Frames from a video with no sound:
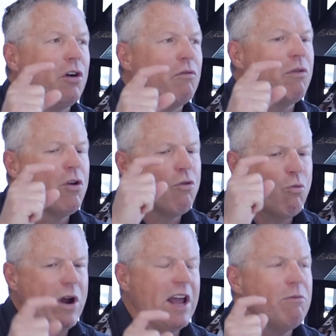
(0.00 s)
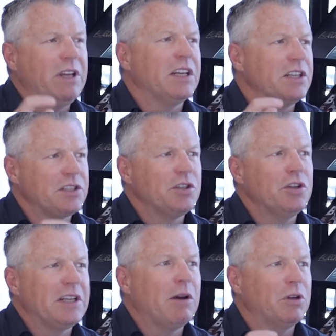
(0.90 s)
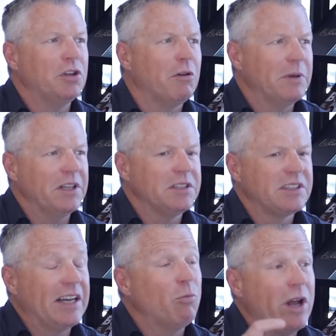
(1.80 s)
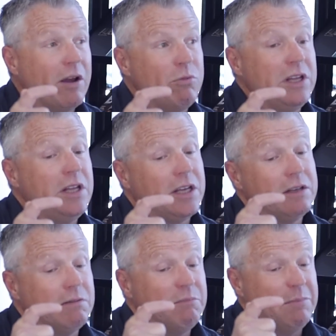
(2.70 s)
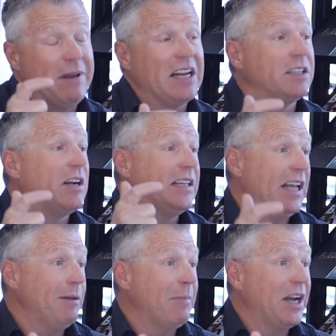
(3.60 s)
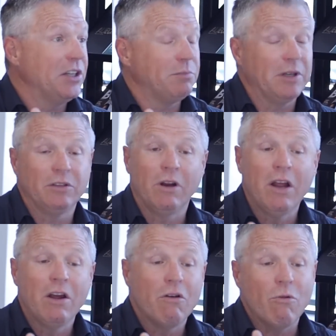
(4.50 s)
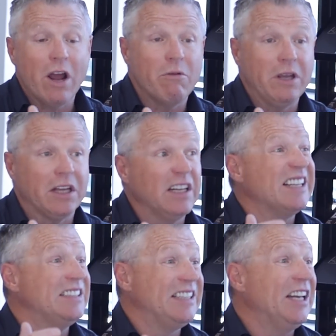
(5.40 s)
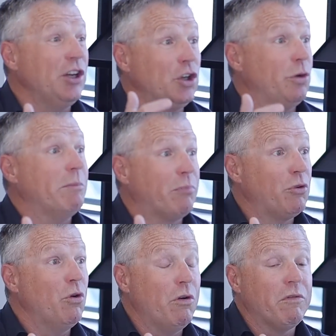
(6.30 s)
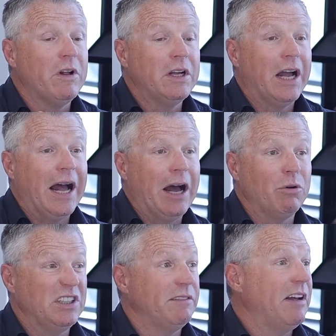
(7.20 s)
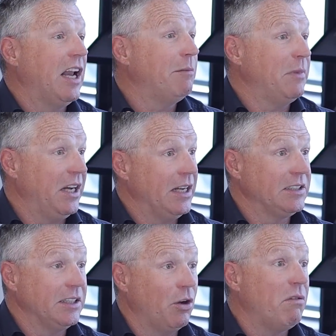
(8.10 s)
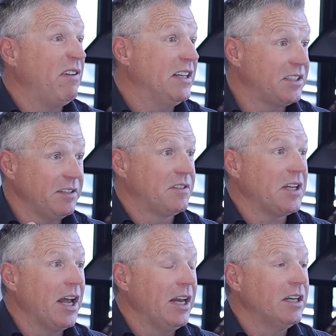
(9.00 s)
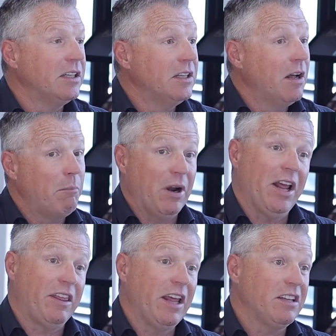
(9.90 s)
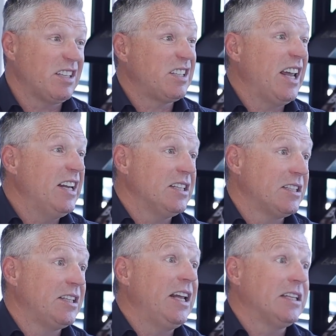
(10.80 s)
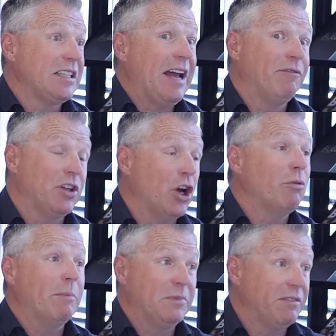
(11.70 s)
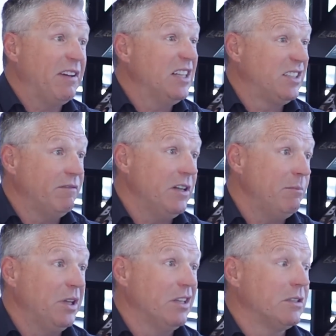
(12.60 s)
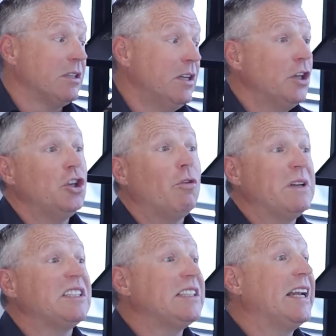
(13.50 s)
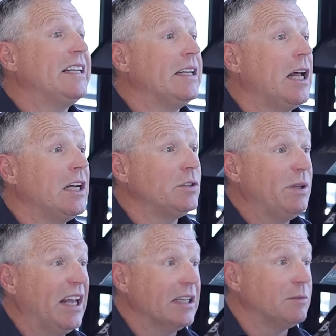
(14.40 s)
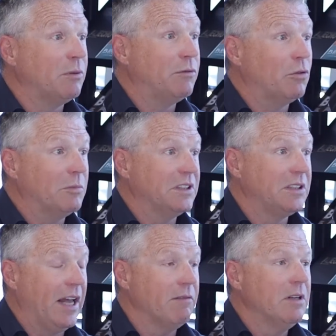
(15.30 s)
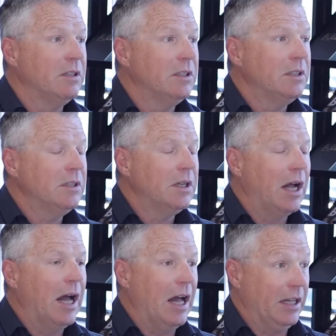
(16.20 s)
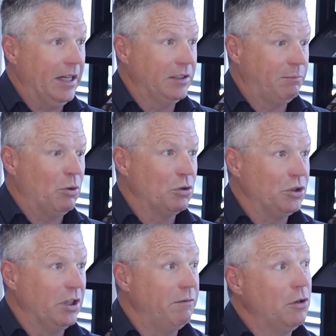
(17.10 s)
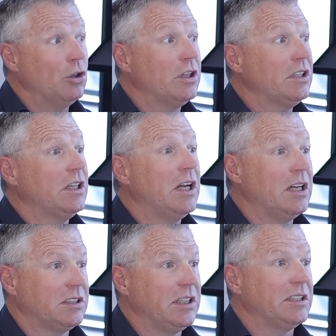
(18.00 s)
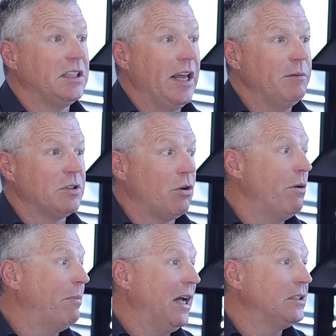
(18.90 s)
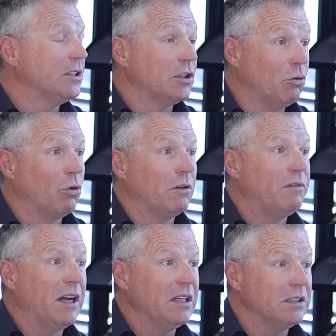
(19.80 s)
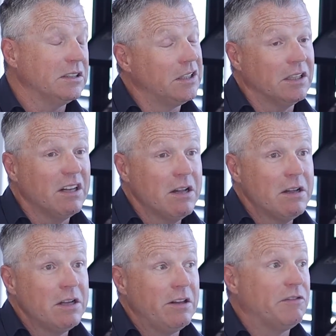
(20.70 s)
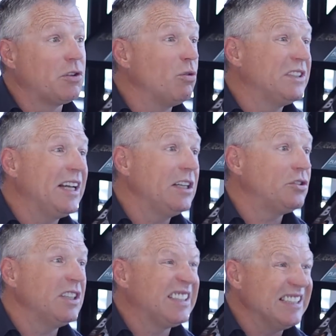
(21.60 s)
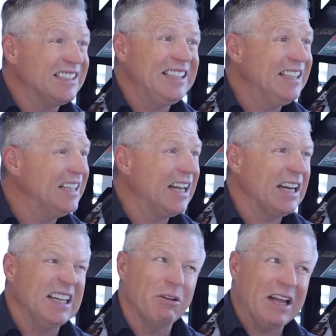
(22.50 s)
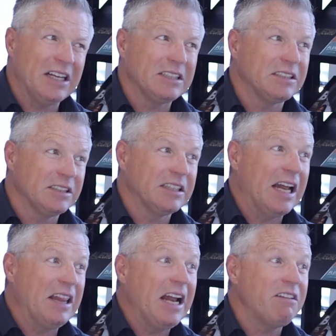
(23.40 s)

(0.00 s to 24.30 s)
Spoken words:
of where we can assert our dominance and where we can be better at game management, where we can continue to improve our development as an offensive side. But I think the stakes have to go up defensively, because notwithstanding last weekend's performance, Kev, against Portugal, if you look at the last 6 games going back to the quarterfinals, that they've scored 10 tries, conceded 9. Now that